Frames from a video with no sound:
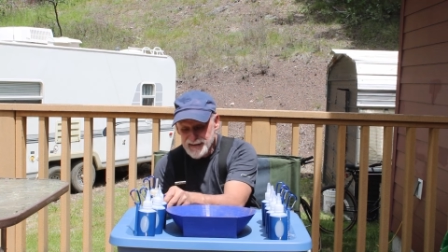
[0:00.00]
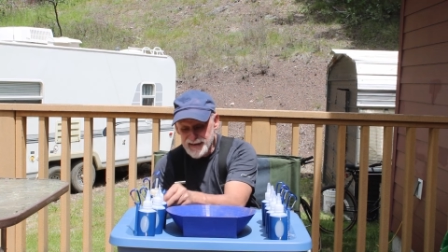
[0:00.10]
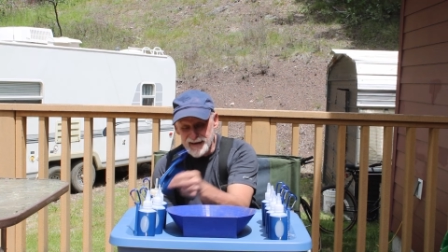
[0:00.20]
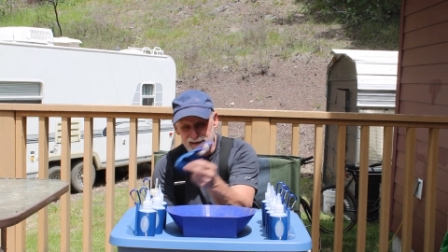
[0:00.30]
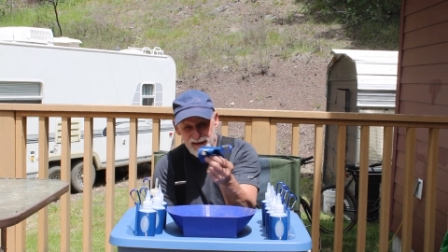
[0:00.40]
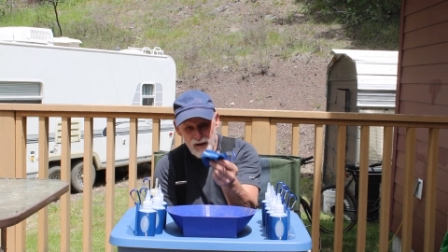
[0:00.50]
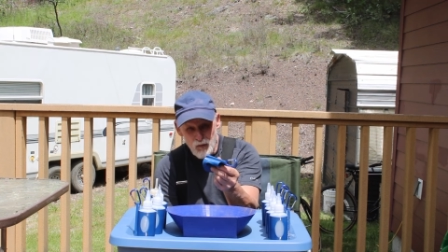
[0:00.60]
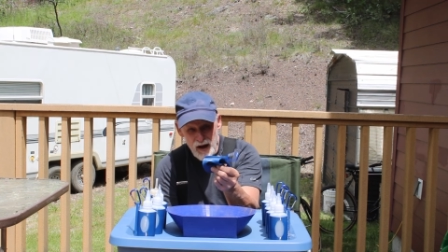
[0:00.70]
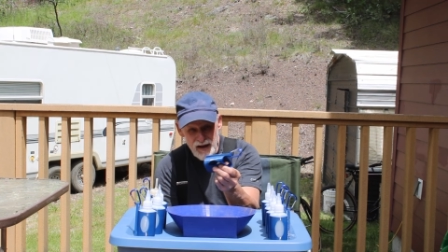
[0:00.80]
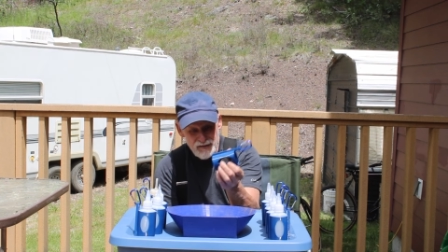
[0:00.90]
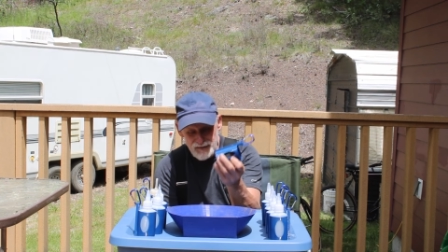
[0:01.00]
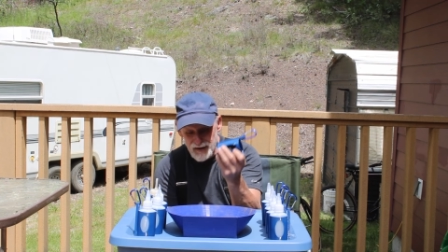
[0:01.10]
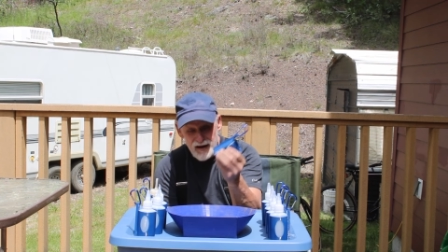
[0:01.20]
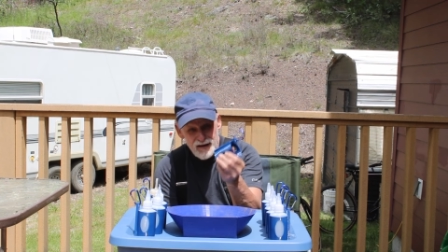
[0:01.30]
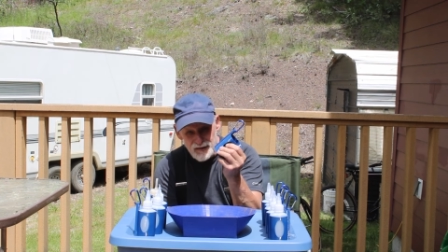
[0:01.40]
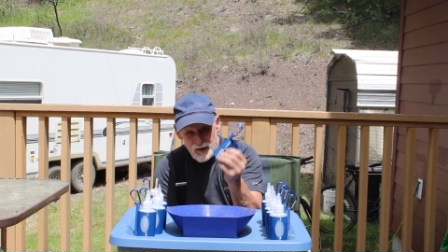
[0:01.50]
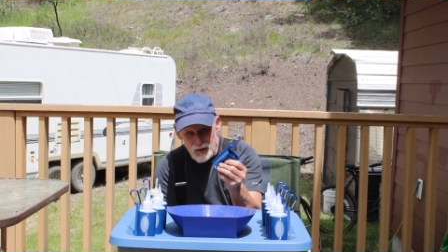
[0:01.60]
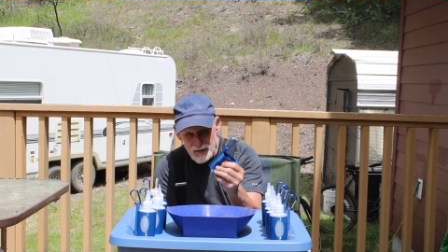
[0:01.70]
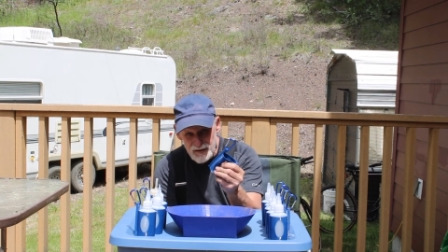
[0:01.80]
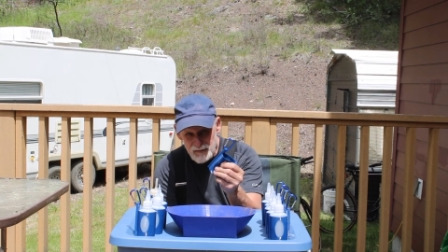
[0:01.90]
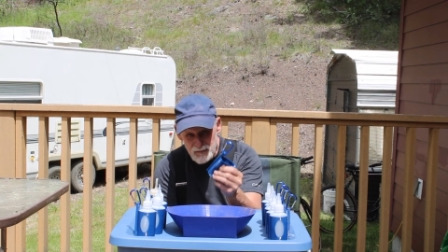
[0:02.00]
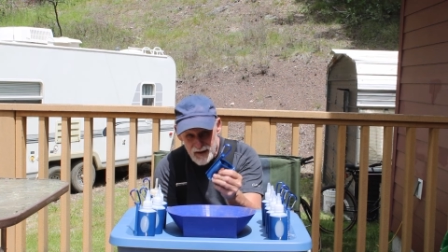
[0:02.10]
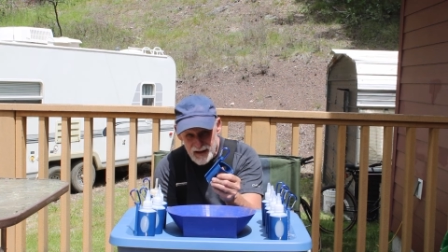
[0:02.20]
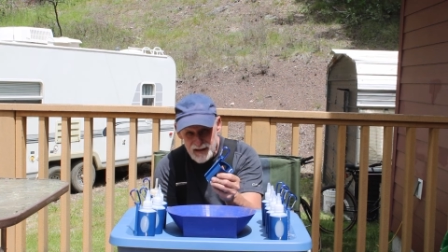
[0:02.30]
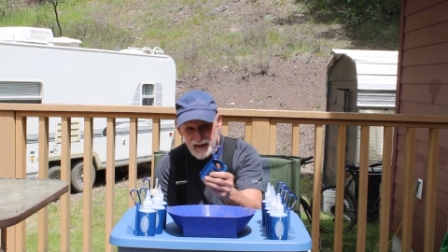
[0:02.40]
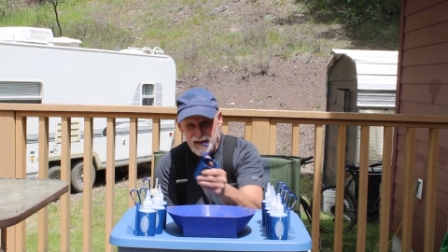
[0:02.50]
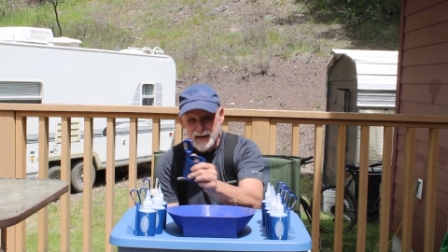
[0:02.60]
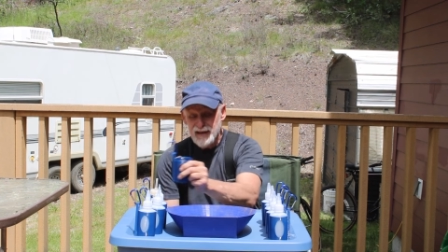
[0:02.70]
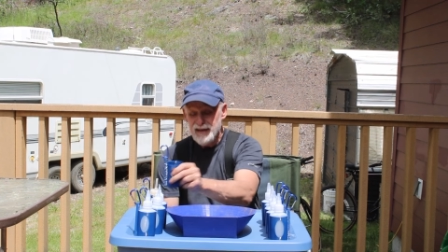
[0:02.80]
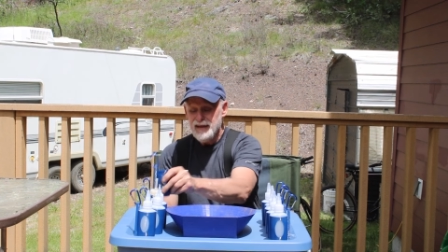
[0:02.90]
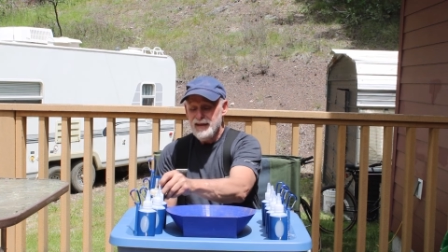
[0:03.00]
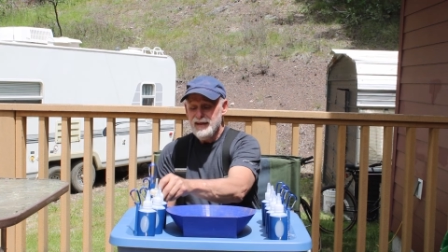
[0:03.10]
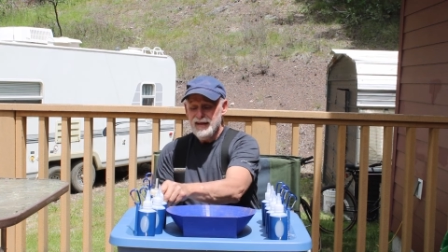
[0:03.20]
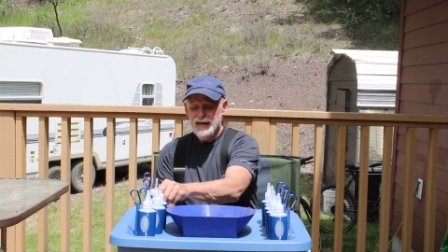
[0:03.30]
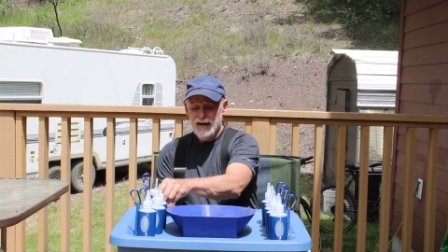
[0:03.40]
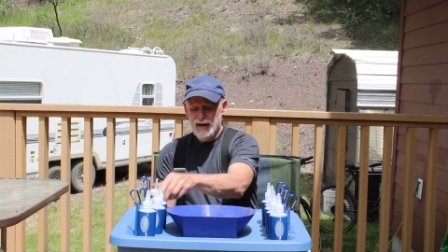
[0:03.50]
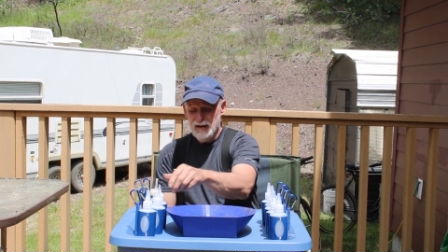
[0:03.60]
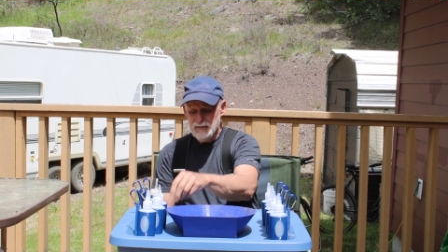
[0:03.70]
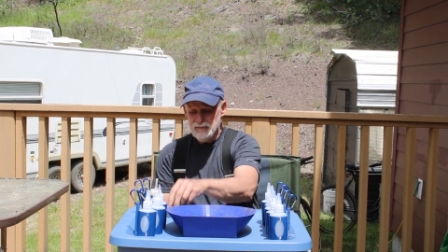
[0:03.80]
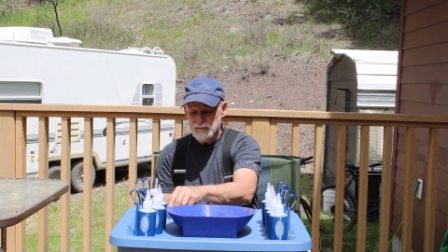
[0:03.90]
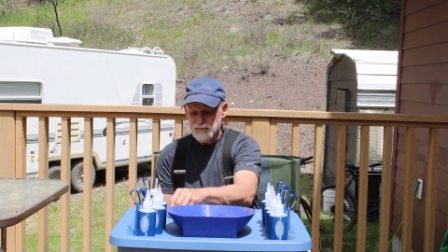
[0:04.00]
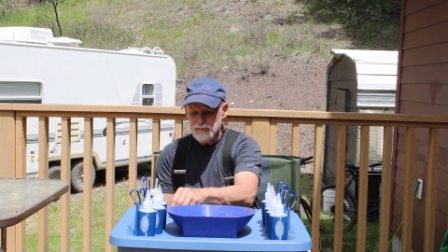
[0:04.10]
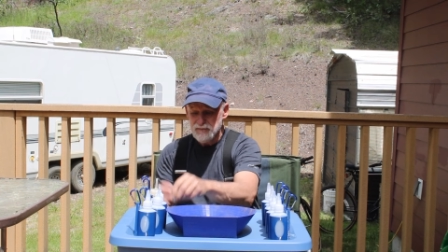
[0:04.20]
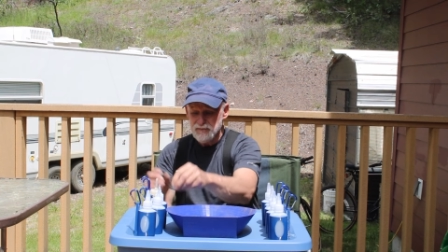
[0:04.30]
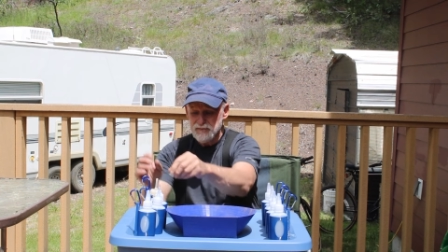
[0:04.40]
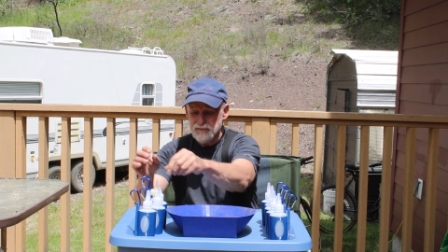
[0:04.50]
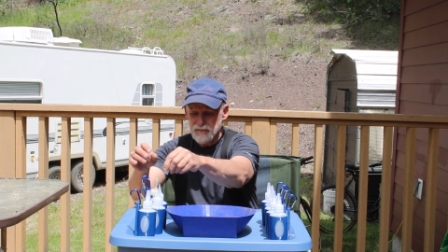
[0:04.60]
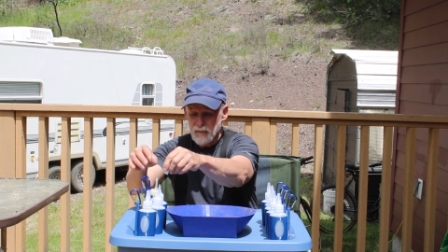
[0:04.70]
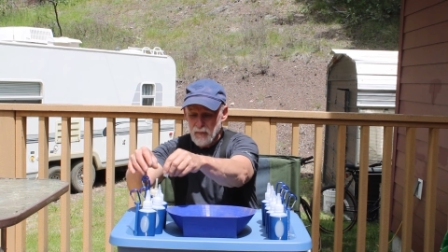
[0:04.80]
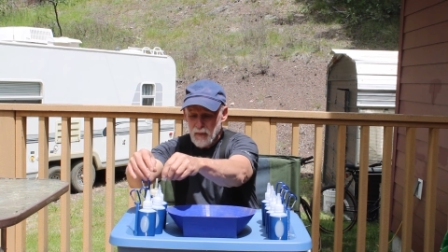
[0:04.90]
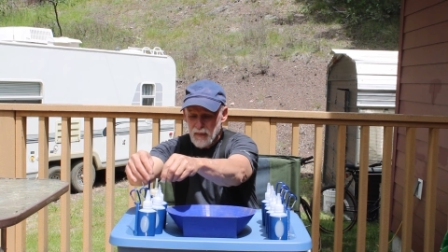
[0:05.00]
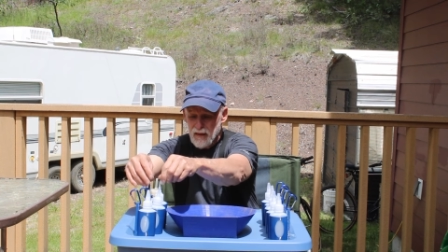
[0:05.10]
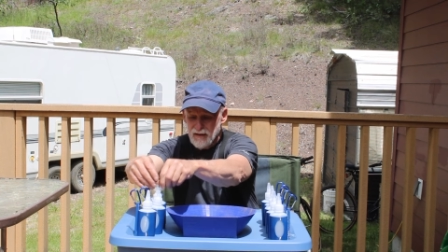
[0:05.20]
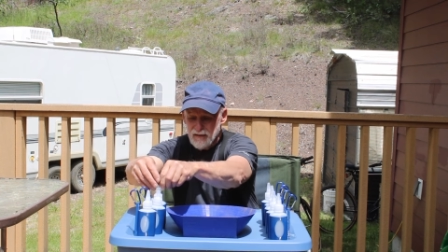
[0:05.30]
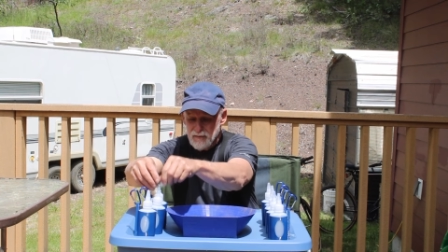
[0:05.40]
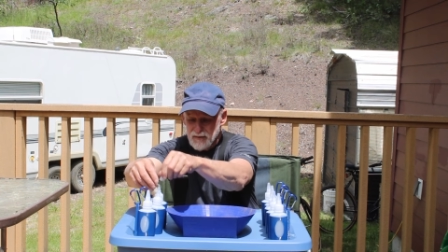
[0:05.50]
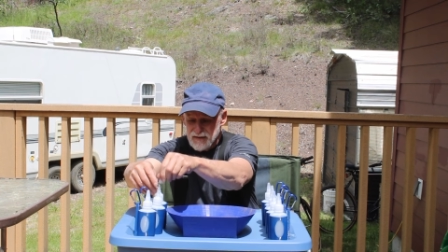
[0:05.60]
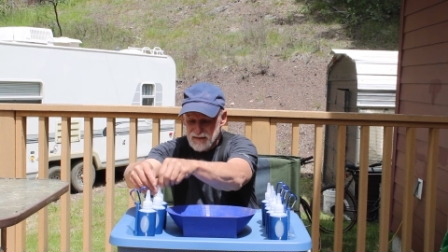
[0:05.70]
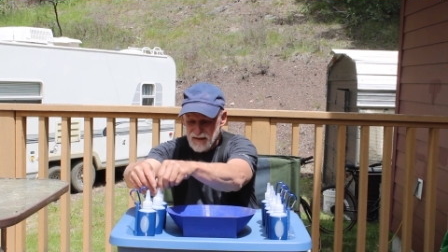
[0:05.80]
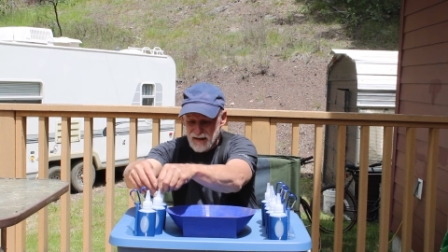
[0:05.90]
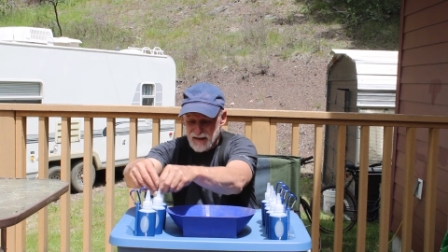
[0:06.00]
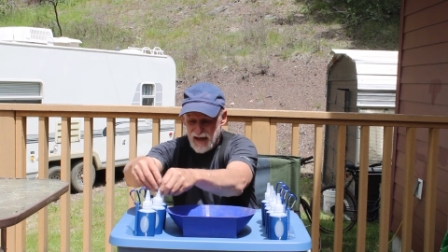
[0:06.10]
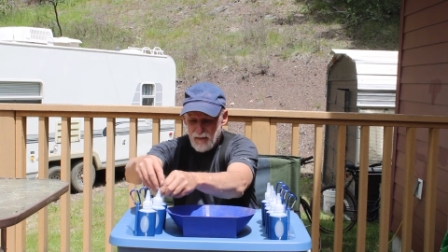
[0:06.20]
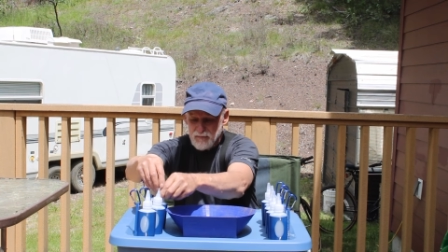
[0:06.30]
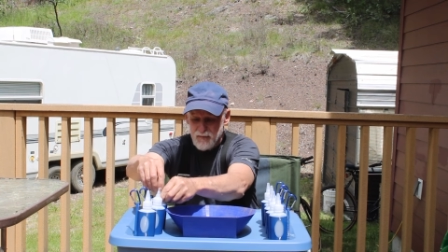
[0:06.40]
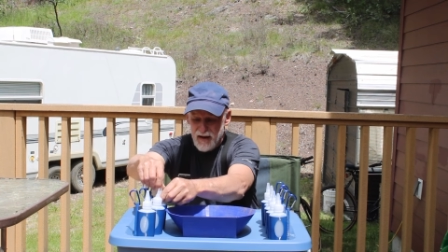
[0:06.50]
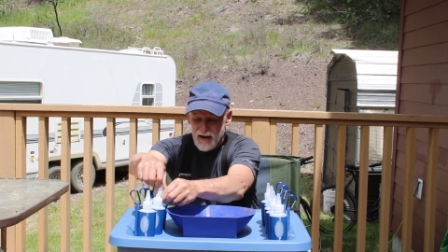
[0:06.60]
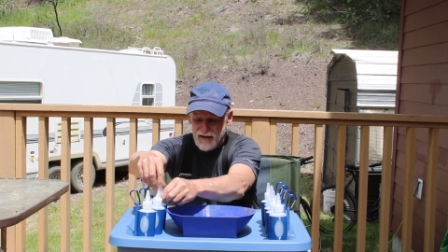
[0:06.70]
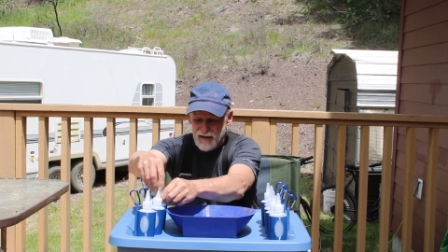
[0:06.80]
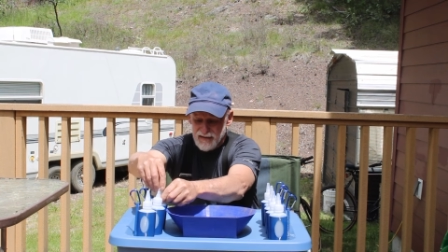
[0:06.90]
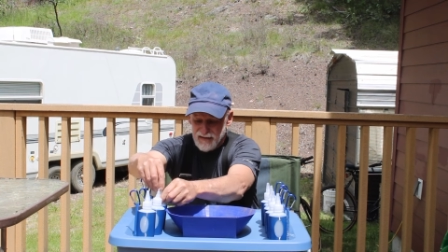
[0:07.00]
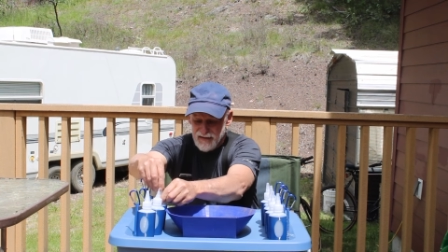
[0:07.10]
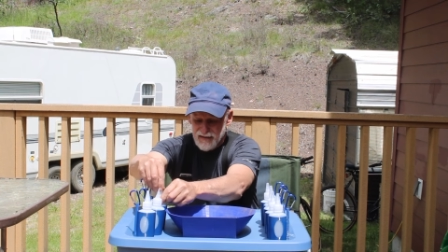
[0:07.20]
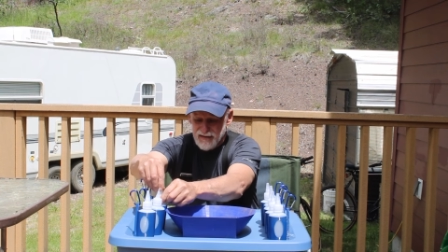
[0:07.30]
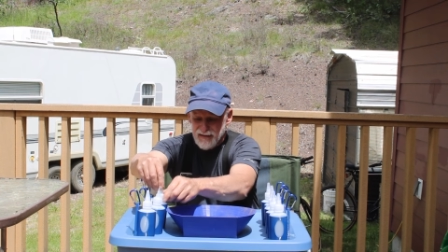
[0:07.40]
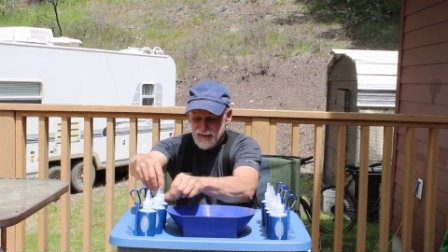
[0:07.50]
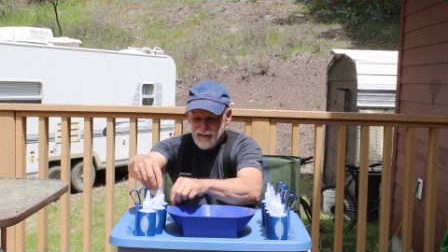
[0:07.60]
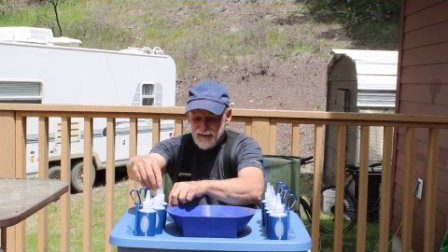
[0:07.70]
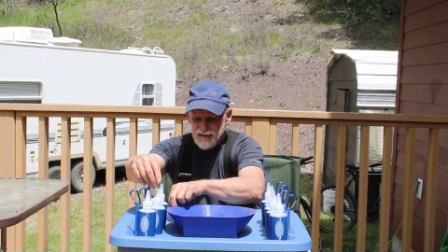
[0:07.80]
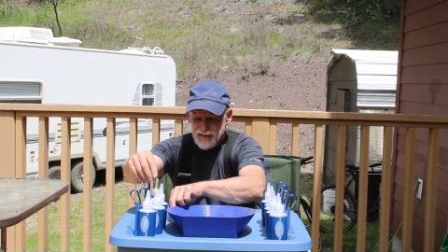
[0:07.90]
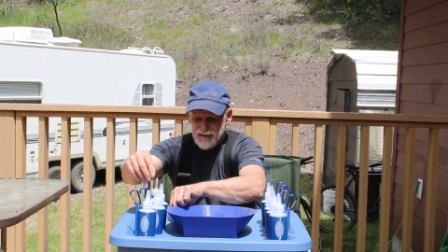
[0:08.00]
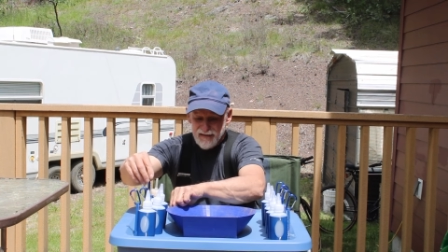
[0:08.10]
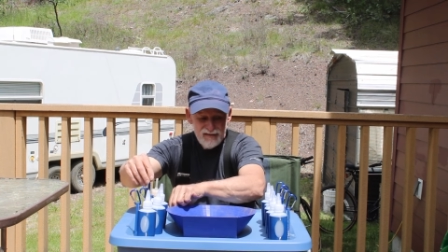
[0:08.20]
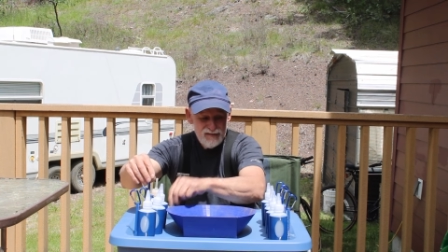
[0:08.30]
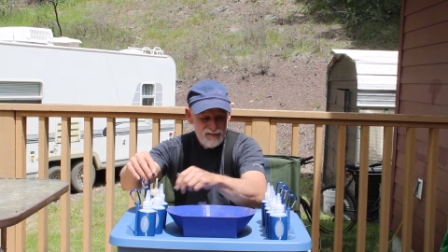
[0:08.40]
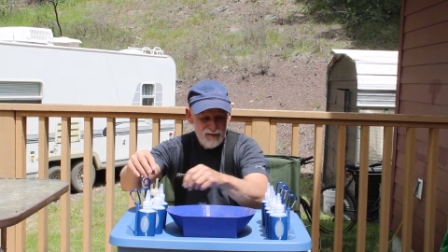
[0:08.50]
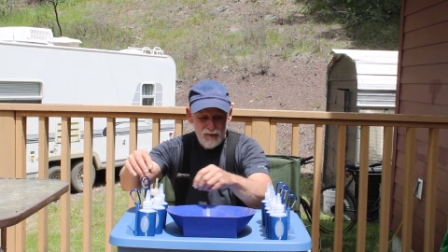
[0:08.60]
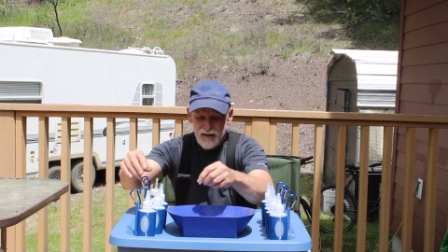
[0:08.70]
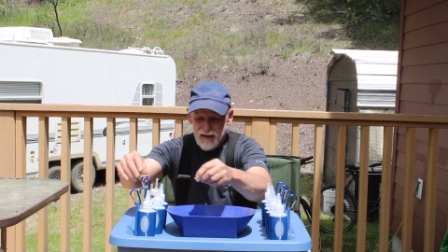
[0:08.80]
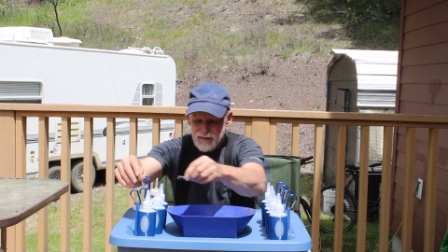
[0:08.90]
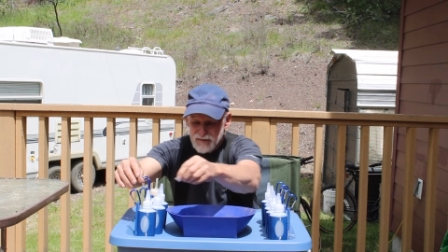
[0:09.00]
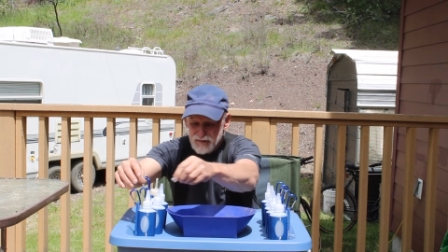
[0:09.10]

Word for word: It can get wet. You're not going to hurt it a bit. Um, put these little caps back on here. So it is